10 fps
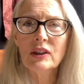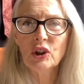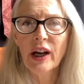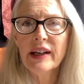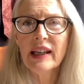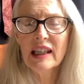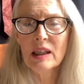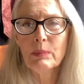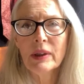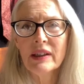try to
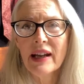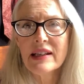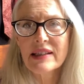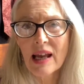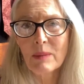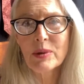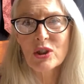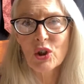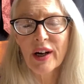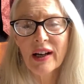keep it as
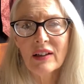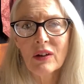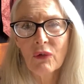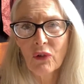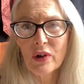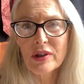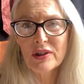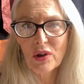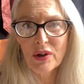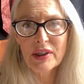abstract for as
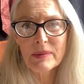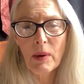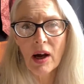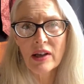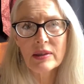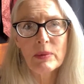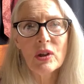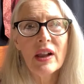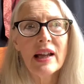long as possible,